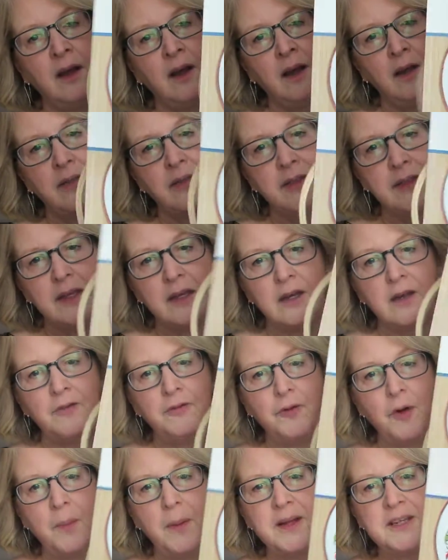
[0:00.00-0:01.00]
the
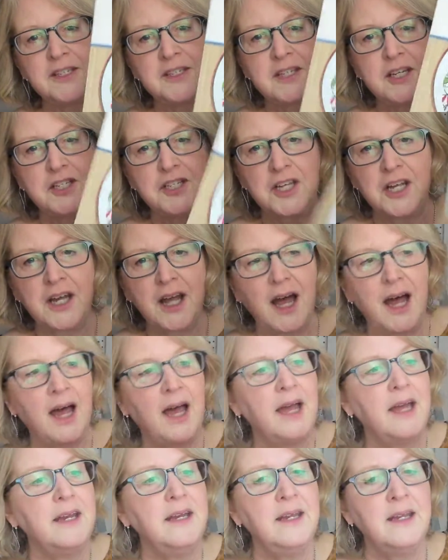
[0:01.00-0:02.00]
4-page stitching
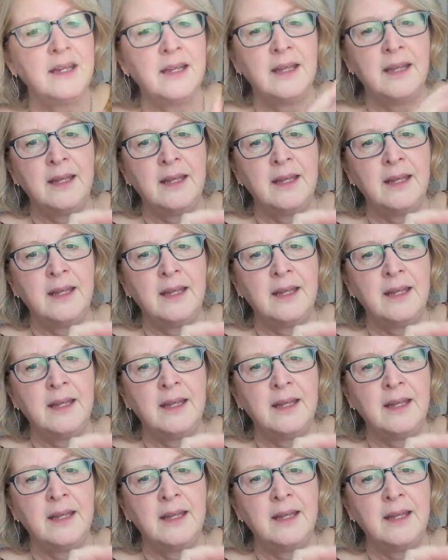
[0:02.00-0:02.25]
guide,